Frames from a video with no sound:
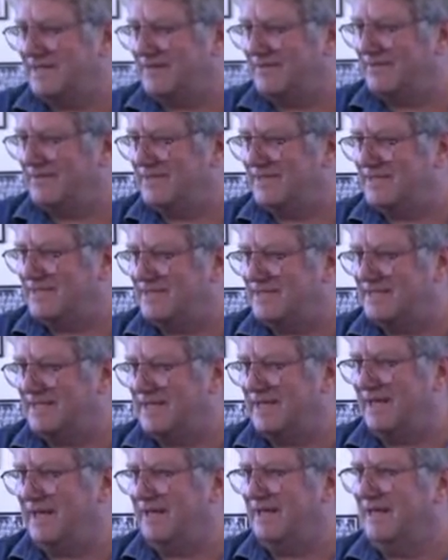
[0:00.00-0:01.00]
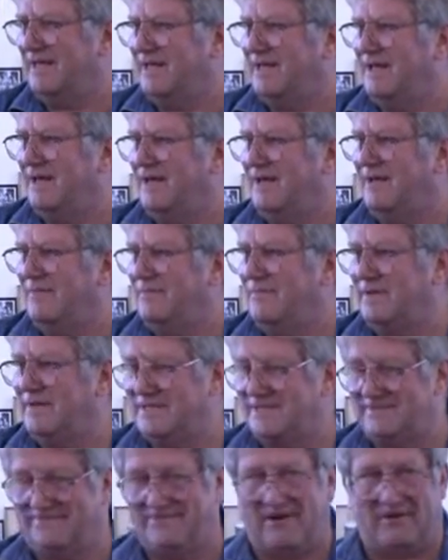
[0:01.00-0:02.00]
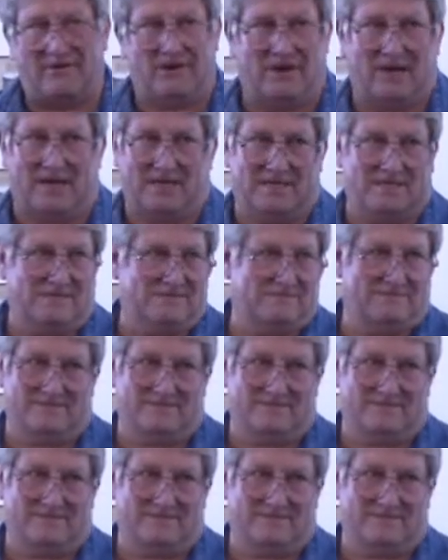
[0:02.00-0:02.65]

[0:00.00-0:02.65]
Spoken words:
I mean, this thing here. It's very light.